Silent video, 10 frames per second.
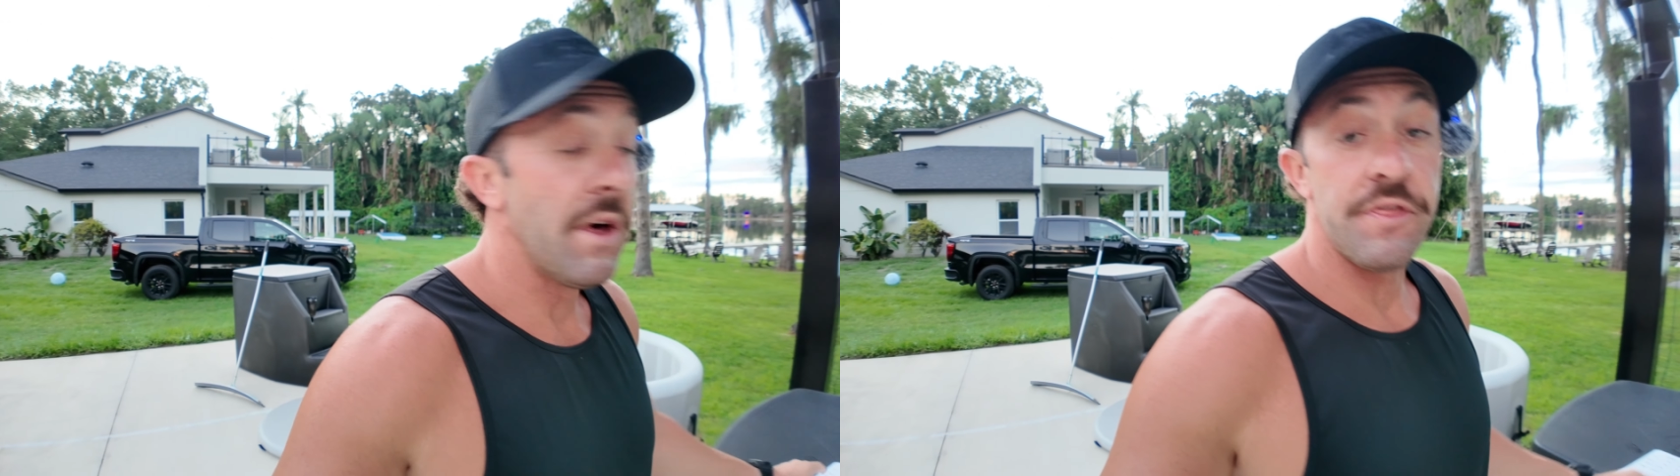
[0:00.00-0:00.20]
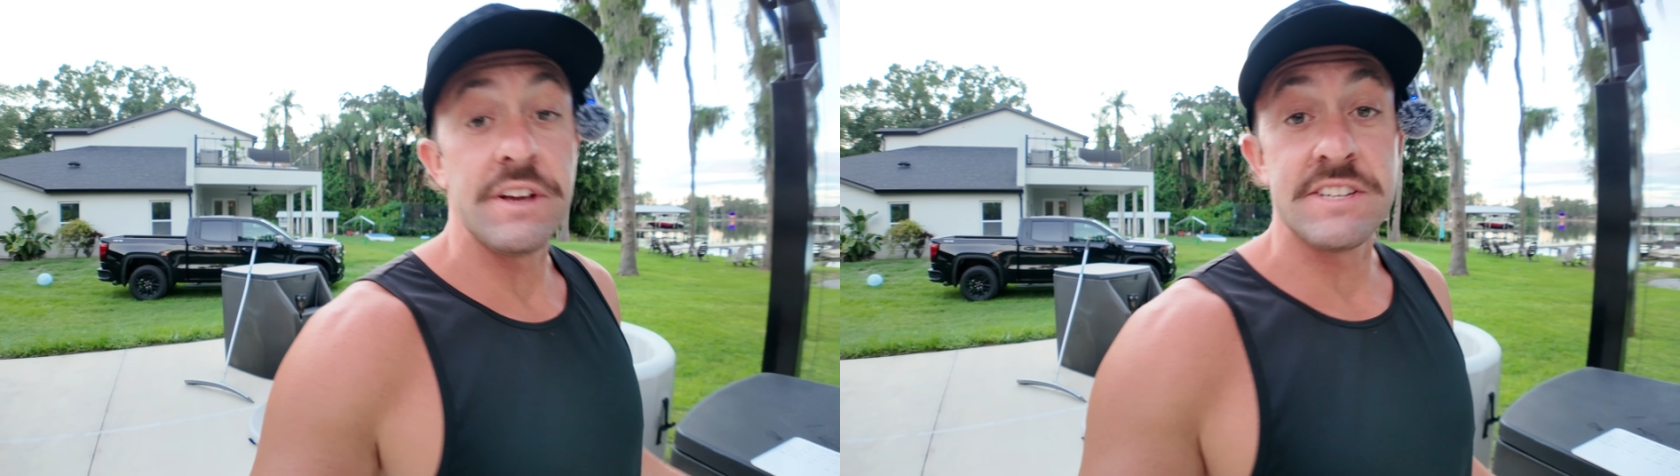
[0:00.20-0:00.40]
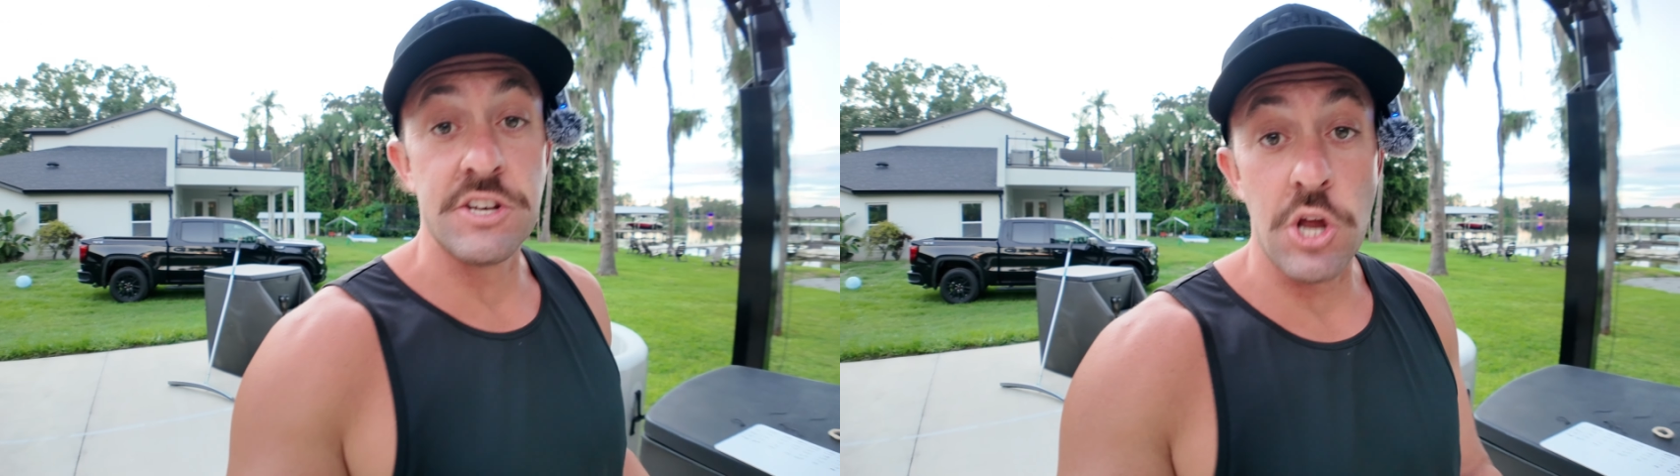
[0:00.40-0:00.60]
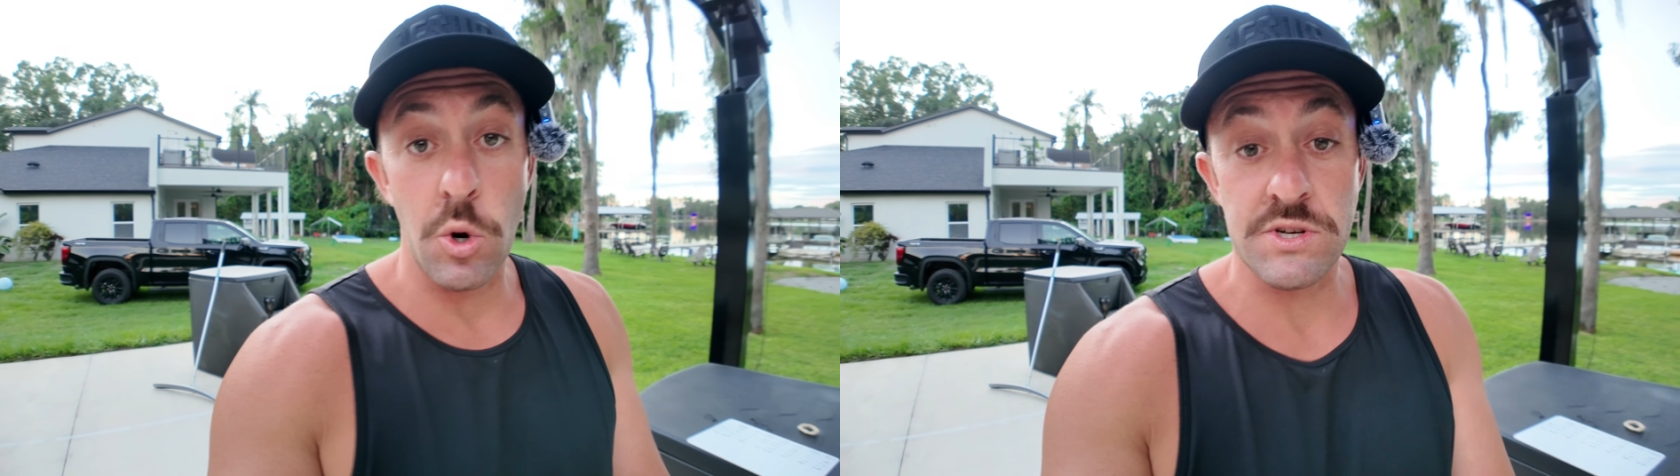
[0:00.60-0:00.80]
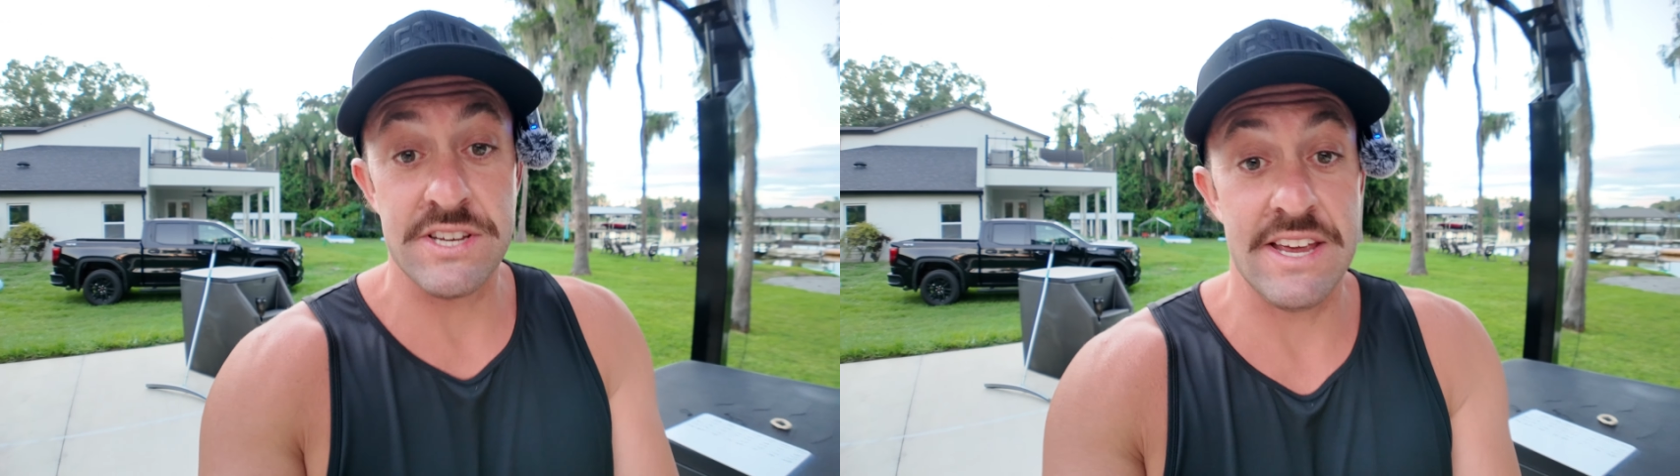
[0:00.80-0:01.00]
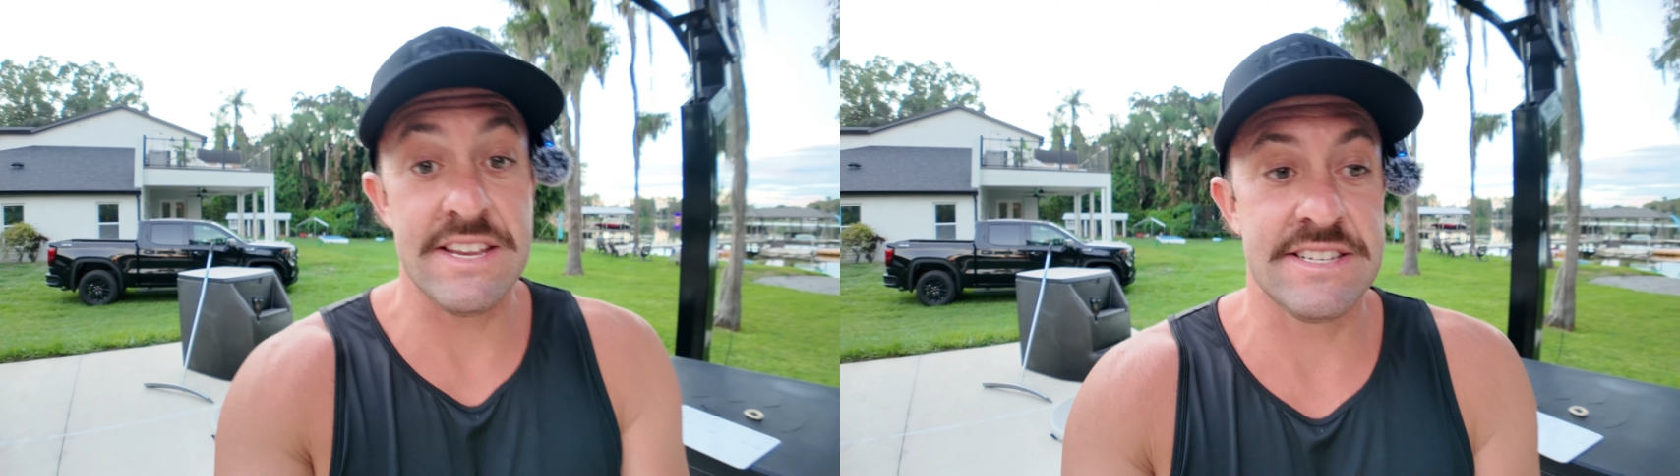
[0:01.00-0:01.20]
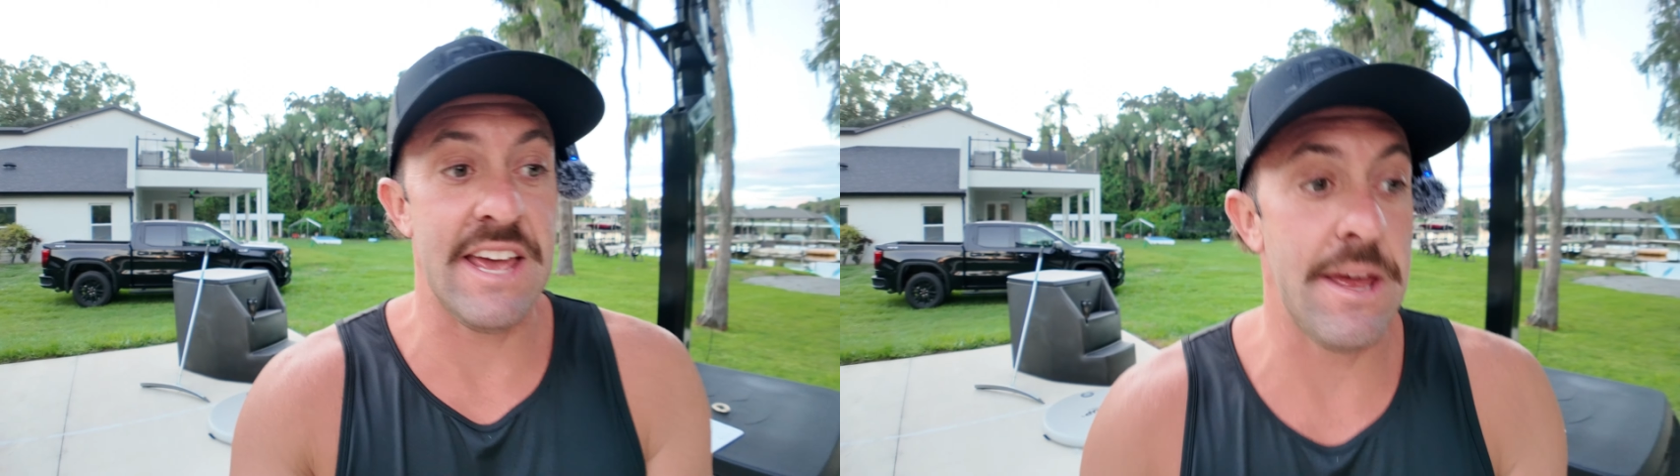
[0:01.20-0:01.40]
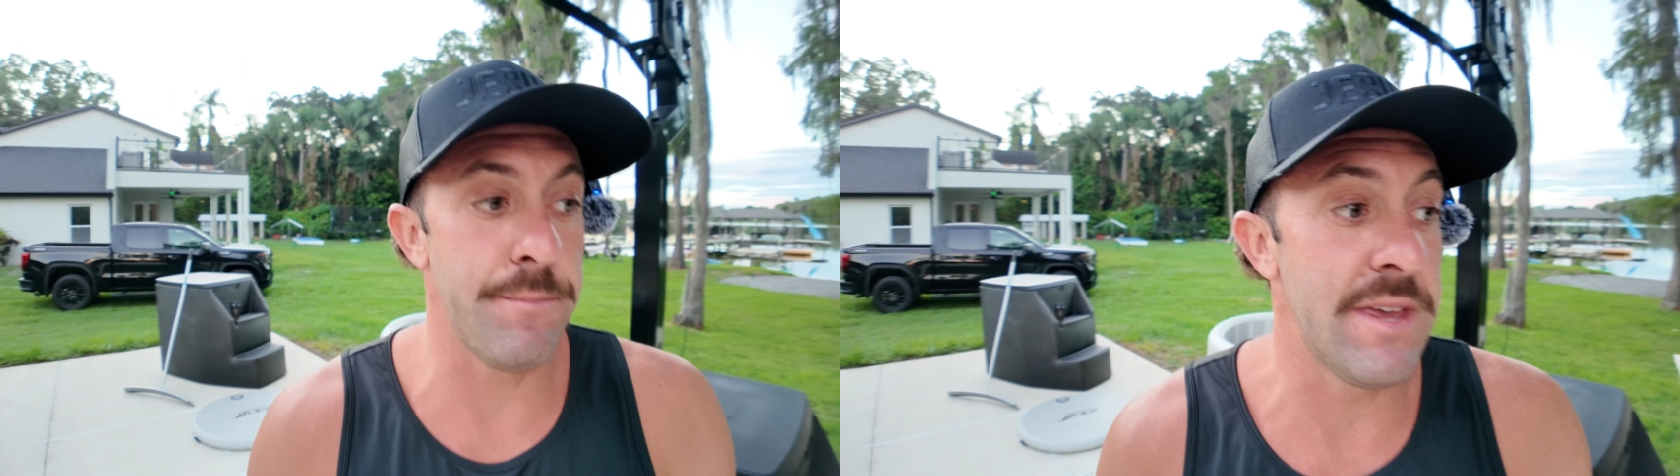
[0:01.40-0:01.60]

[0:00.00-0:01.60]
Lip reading: One thing to note is that